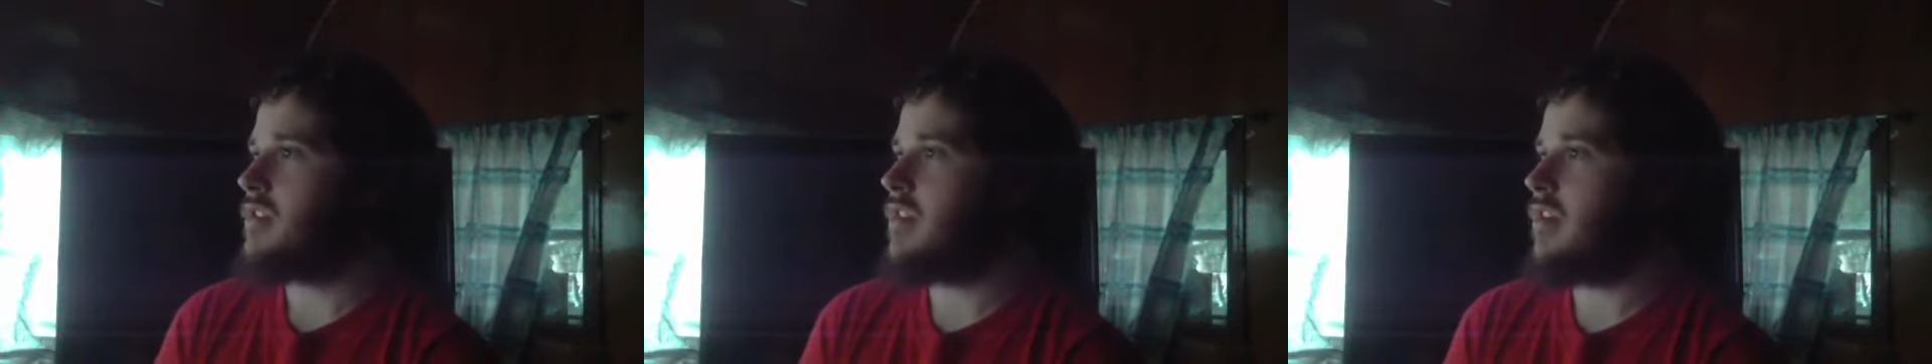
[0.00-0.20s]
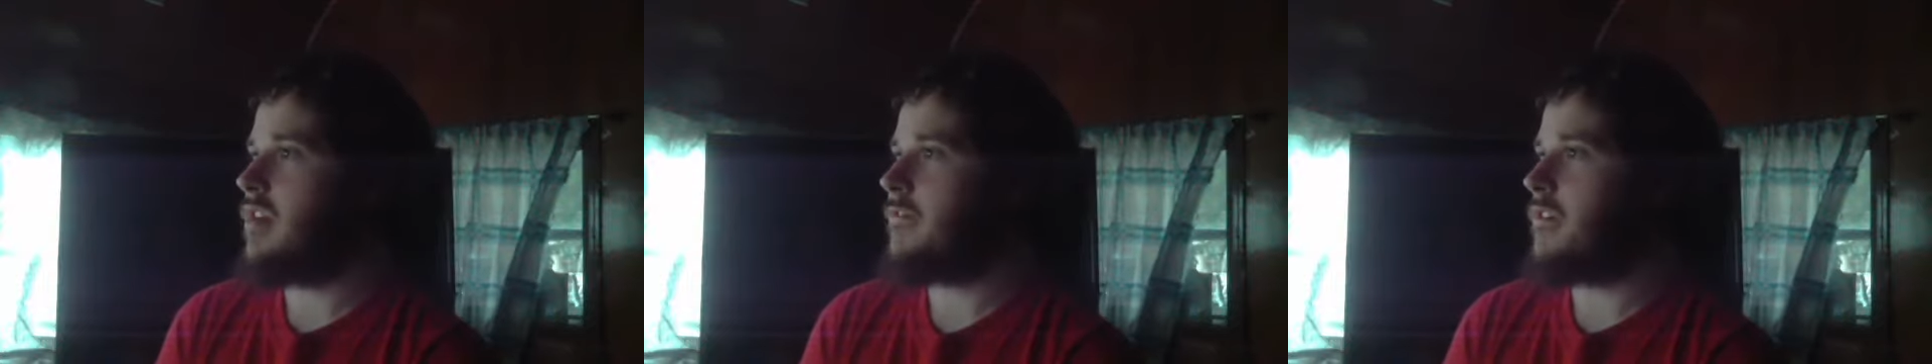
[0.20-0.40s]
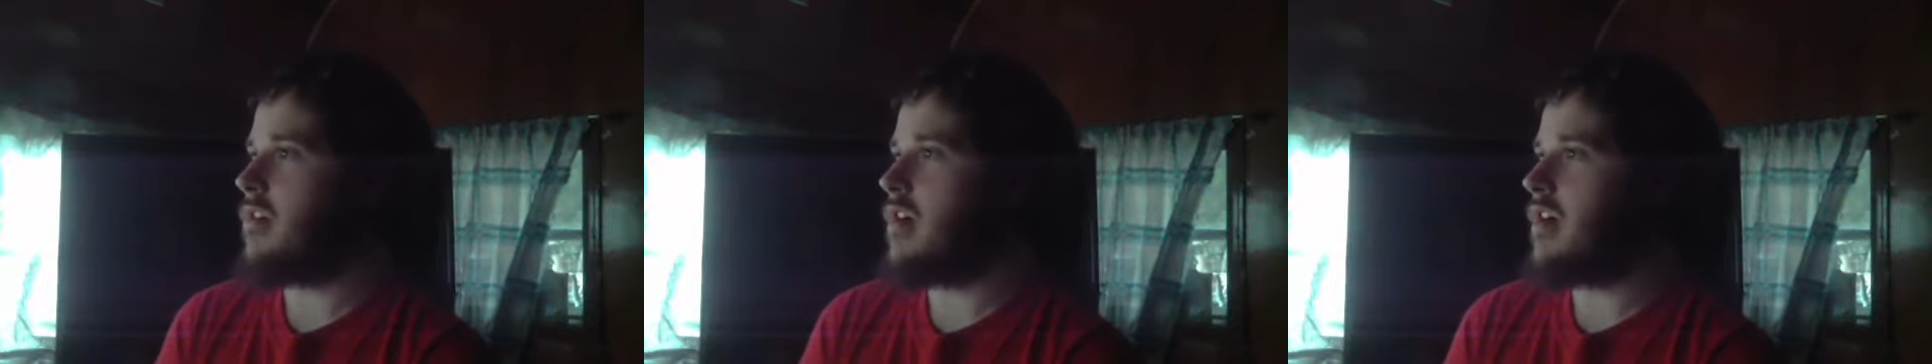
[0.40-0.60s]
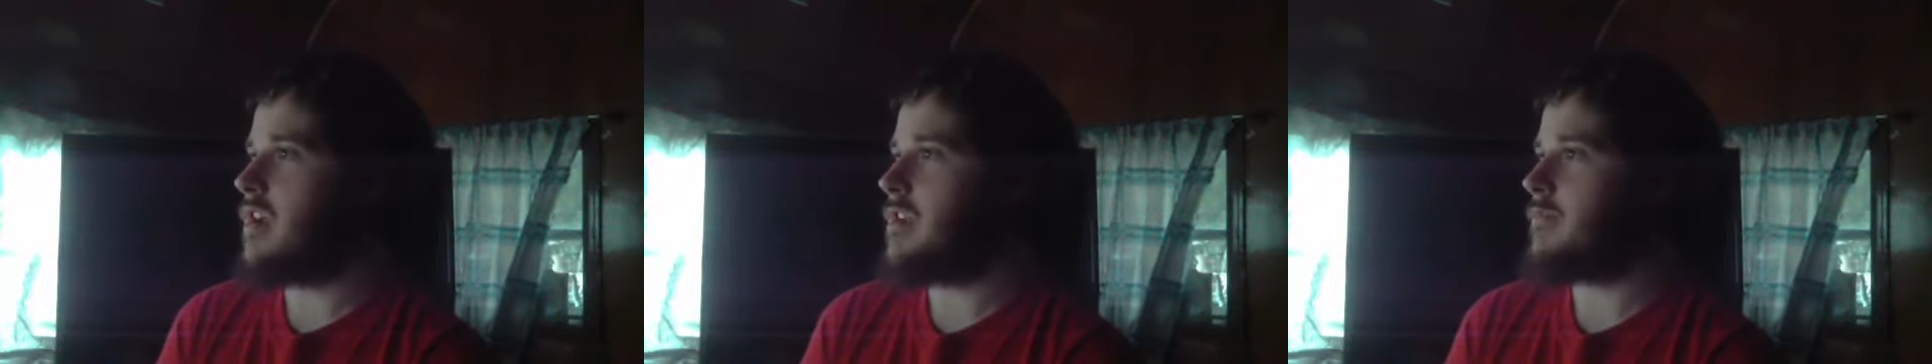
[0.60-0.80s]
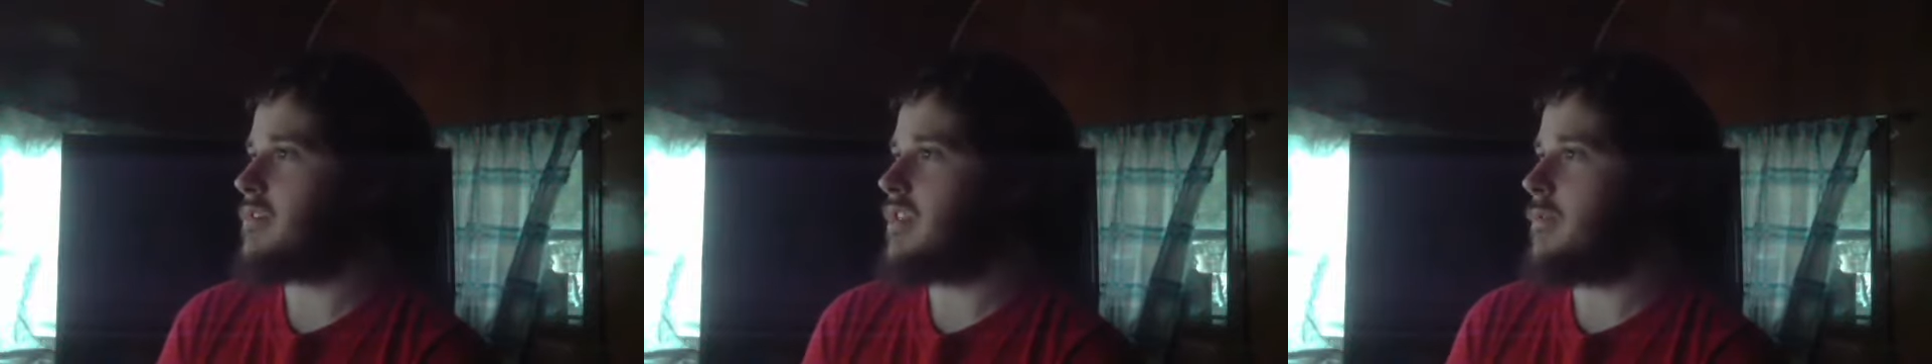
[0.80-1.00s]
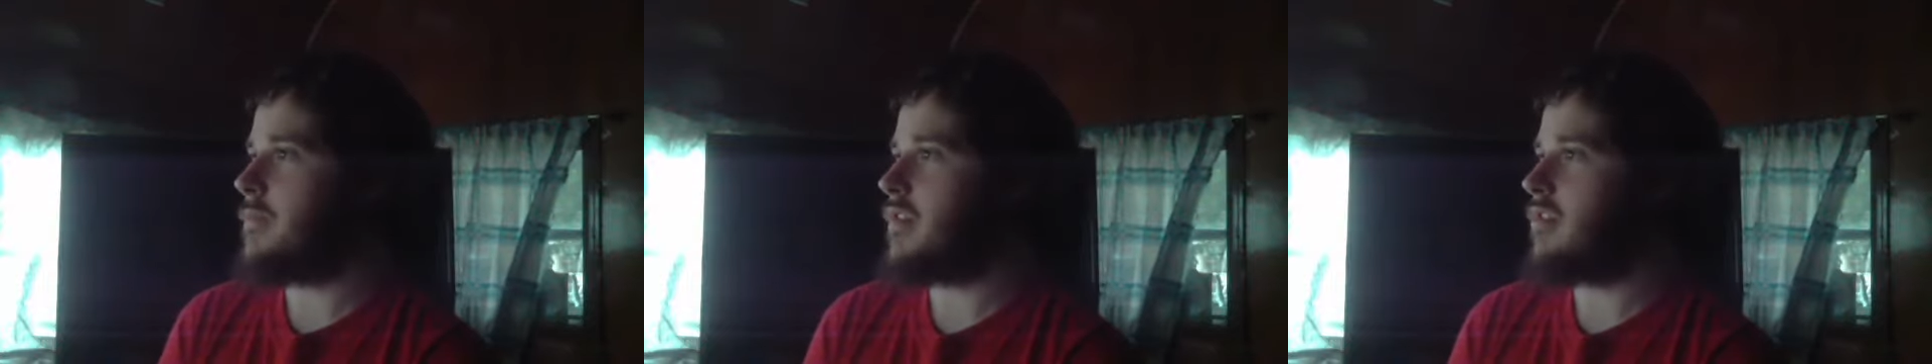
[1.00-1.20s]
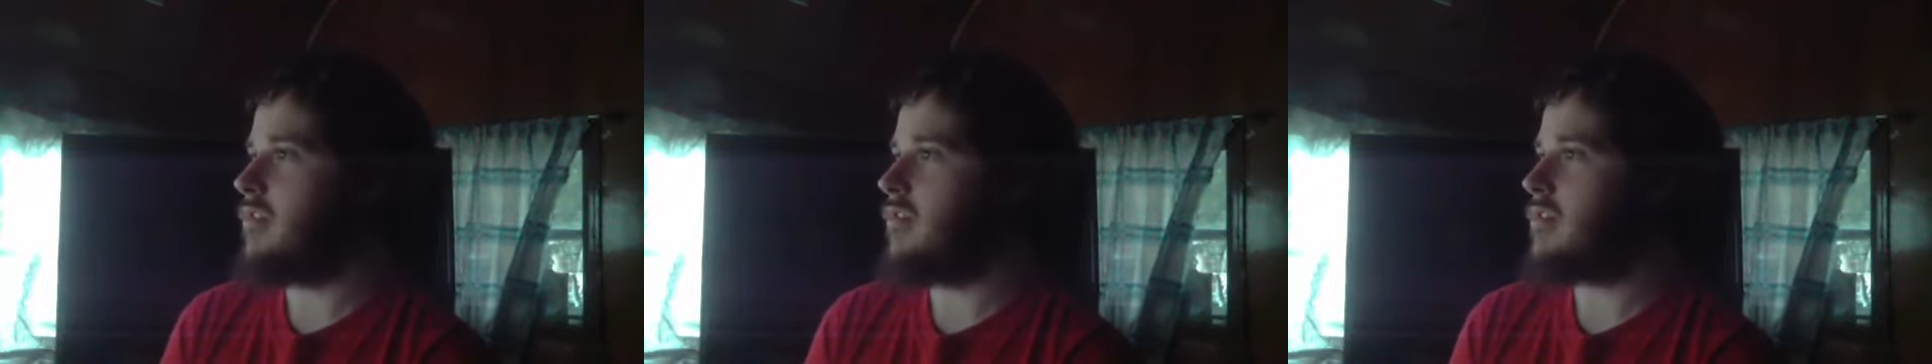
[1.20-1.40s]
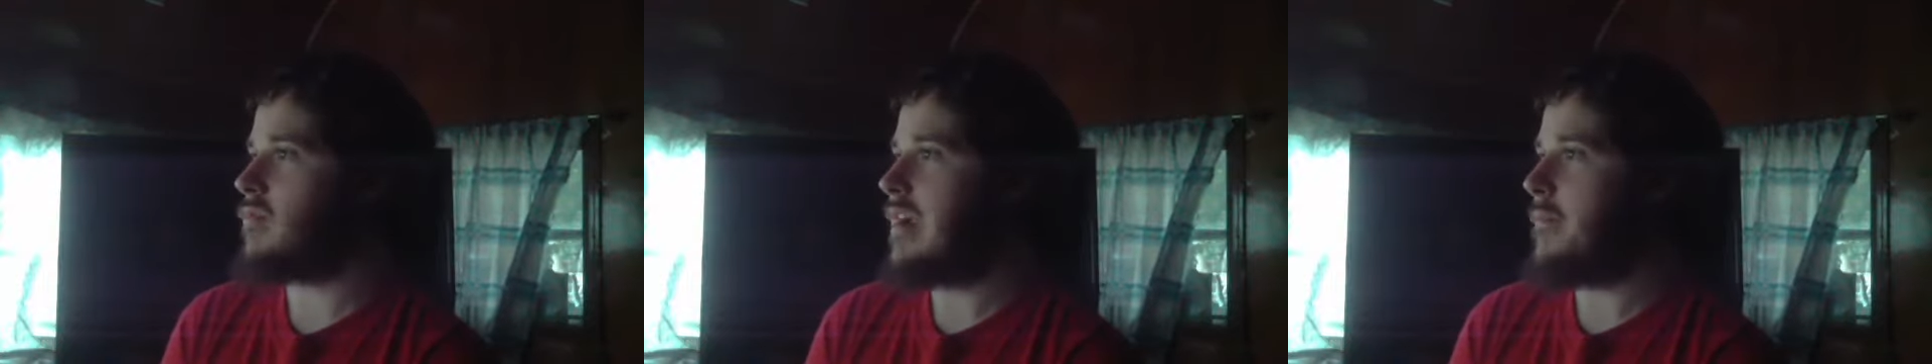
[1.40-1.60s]
Criteria for REM sleep
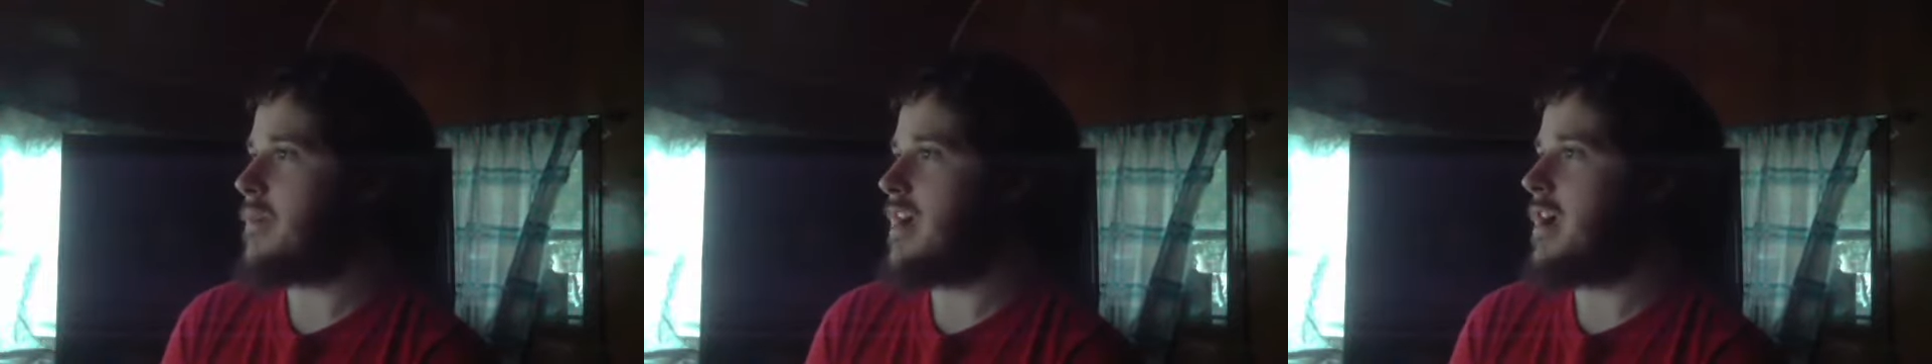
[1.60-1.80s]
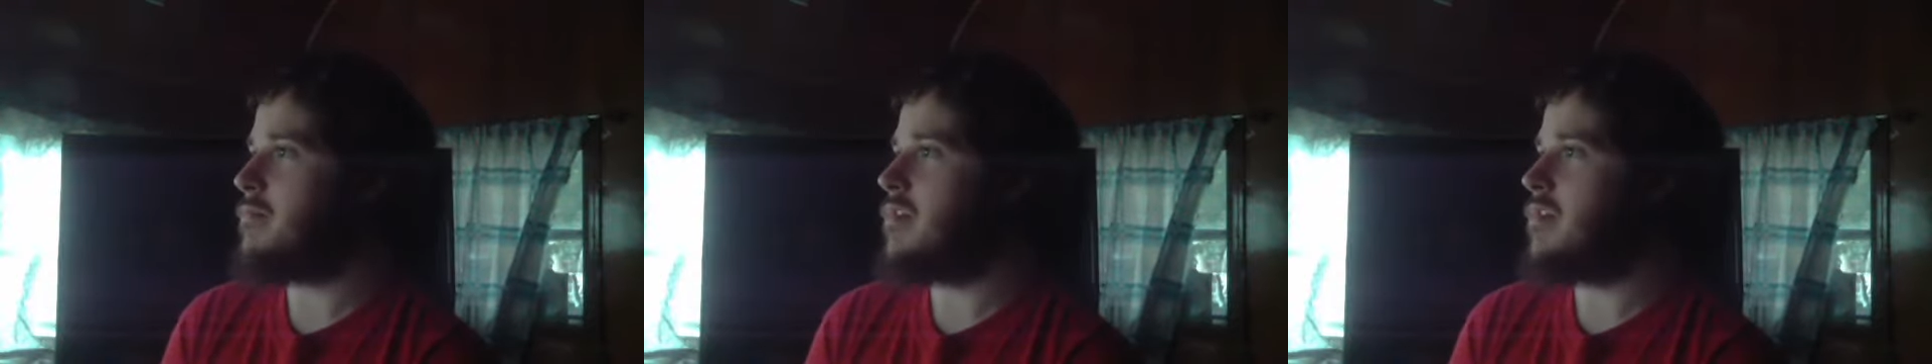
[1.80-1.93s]
includes rapid